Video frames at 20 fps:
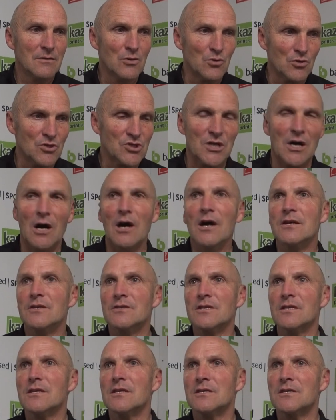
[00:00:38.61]
good
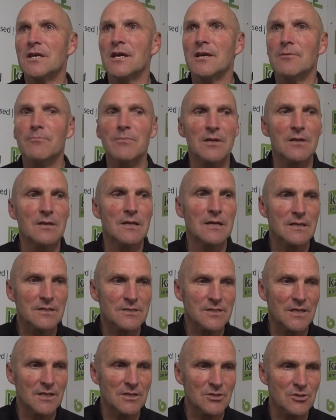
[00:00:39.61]
signs in the team, and
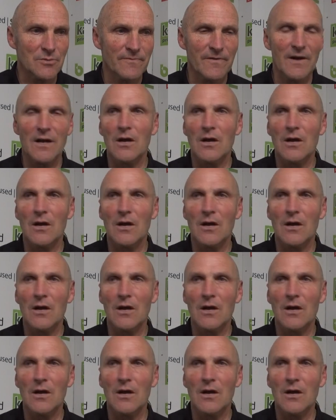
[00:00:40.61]
I say some